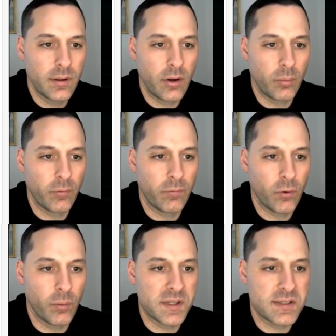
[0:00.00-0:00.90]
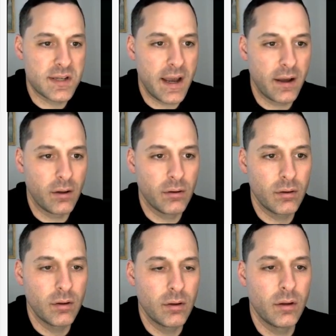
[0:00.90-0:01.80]
Now our performance
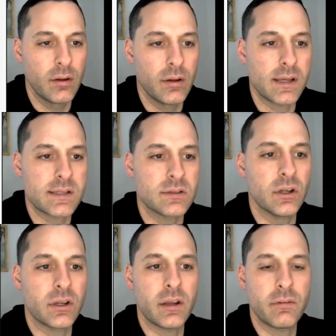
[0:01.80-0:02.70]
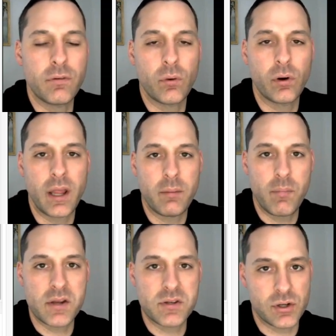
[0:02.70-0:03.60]
tile is looking for a
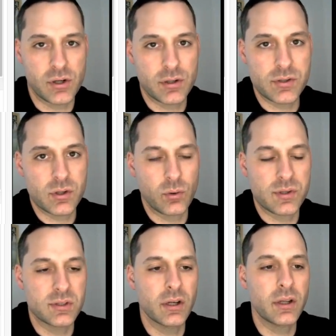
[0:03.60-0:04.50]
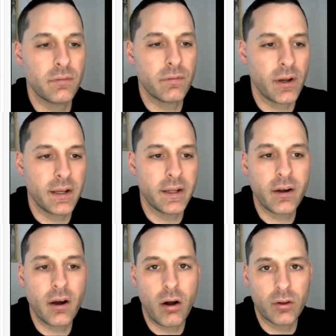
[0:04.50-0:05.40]
measure. So it's looking for any
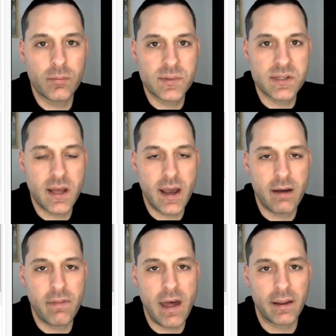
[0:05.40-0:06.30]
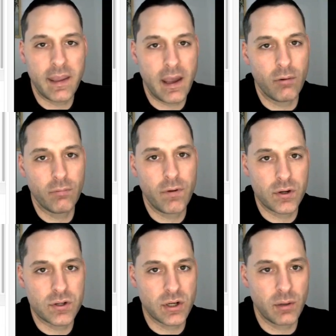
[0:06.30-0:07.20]
columns that have that count
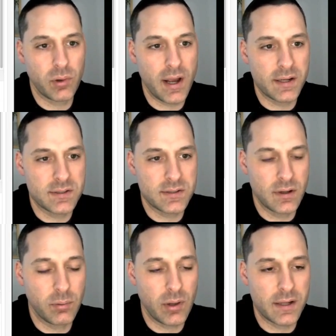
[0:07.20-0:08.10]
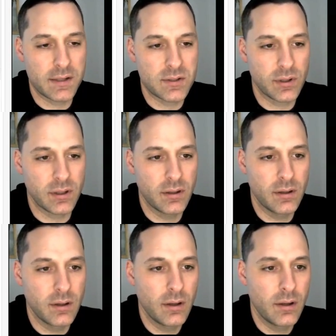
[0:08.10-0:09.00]
function applied to it.
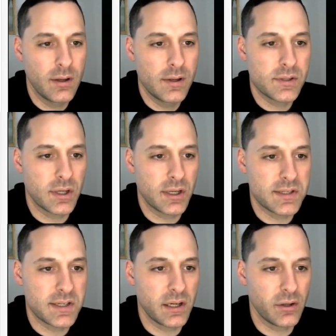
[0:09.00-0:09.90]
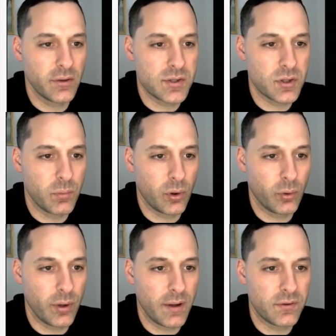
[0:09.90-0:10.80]
So you can see here in this
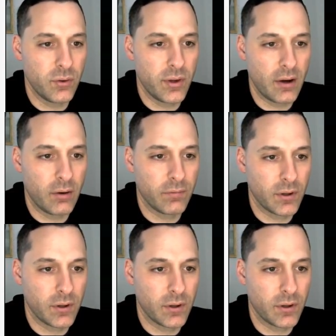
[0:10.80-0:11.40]
report, we have two count